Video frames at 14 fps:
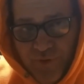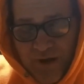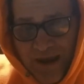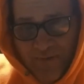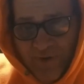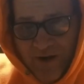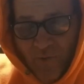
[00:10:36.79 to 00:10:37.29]

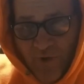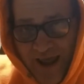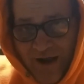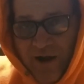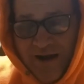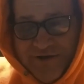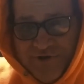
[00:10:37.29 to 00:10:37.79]
And when
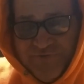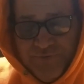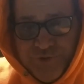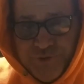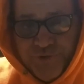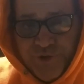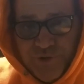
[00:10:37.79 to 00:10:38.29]
I got this
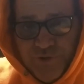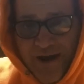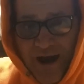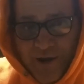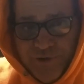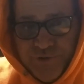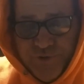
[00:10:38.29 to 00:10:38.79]
from Street
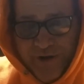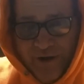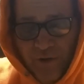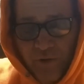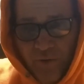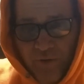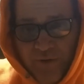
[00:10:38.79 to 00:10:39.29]
Track and
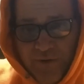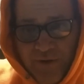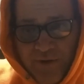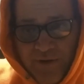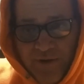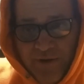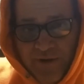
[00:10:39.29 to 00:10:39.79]
Trail,
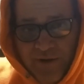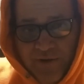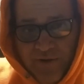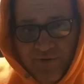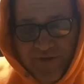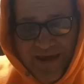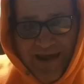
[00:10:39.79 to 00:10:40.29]

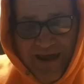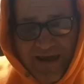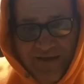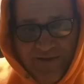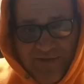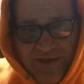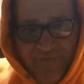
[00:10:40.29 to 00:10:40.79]

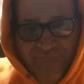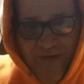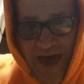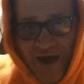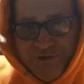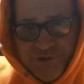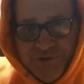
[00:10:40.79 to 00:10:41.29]
they
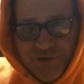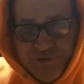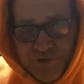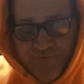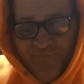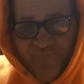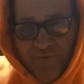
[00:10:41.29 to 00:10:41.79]
fastened it
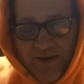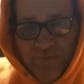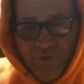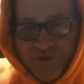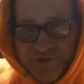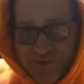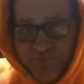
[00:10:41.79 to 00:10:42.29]
to the
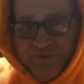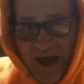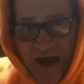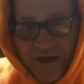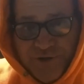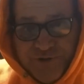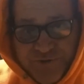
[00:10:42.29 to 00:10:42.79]
frame with zip
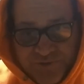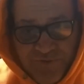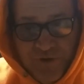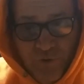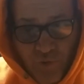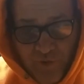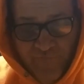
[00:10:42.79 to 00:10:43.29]
ties
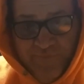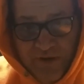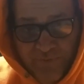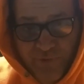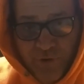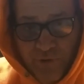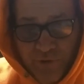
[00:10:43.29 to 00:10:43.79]
in order for me
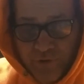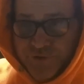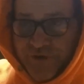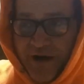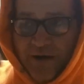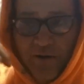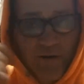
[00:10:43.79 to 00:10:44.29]
to put it on a
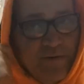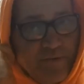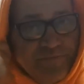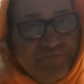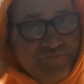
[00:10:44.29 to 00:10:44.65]
trailer.